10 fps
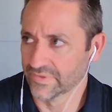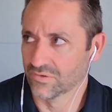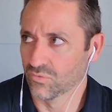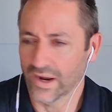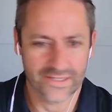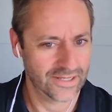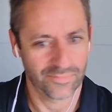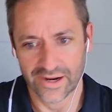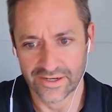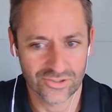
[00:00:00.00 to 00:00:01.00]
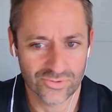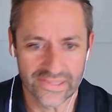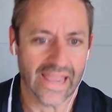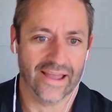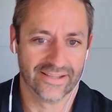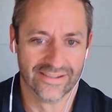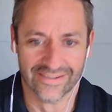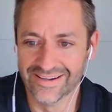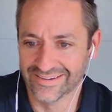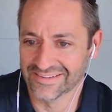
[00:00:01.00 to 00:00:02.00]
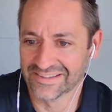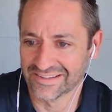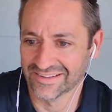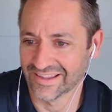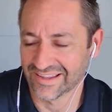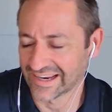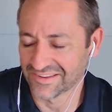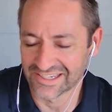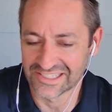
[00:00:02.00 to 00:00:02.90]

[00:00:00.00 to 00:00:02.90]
why is that brand doing that, that kind of thing.